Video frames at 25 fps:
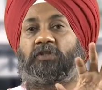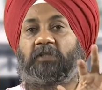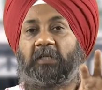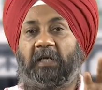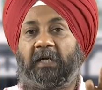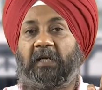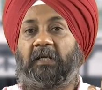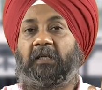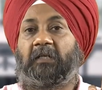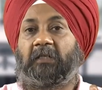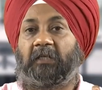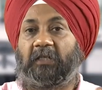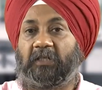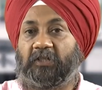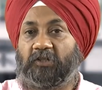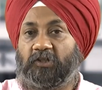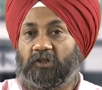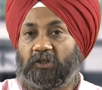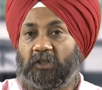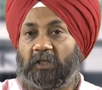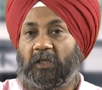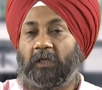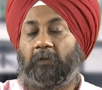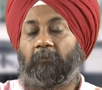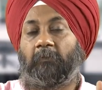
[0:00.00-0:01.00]
sand
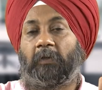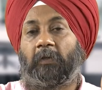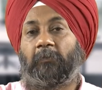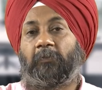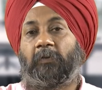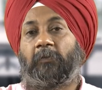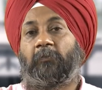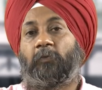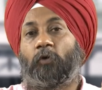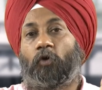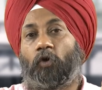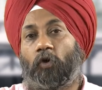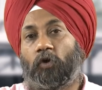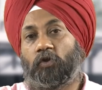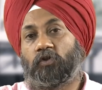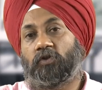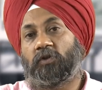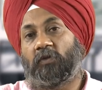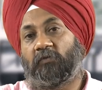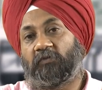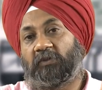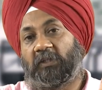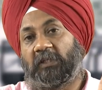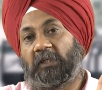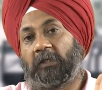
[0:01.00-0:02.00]
casting maybe because
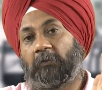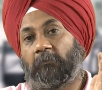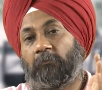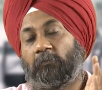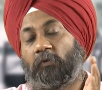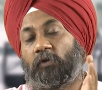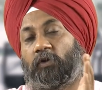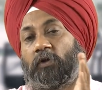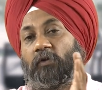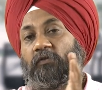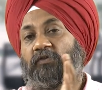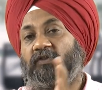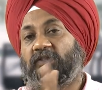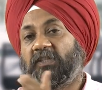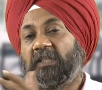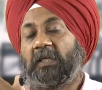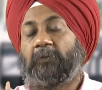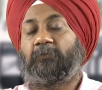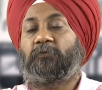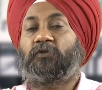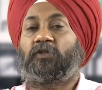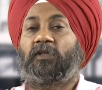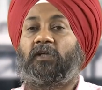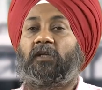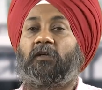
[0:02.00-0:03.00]
of the number of
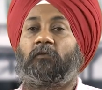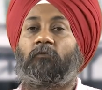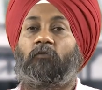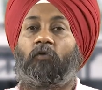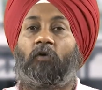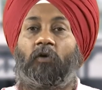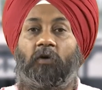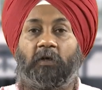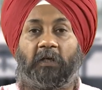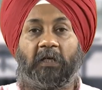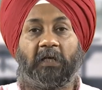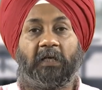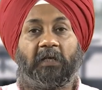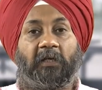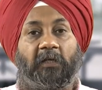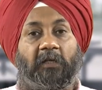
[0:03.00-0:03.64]
steps involved